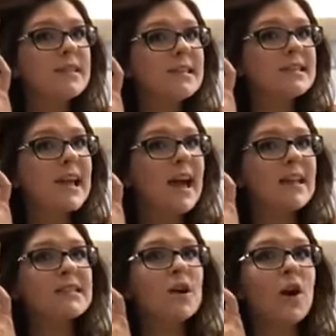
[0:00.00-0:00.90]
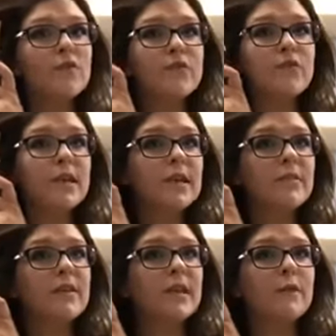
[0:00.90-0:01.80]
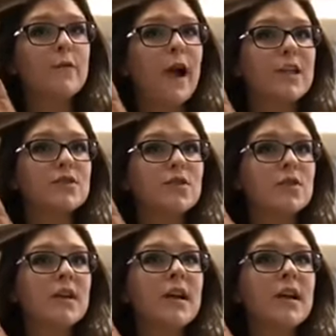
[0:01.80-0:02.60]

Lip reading: these ends are really, really fragile.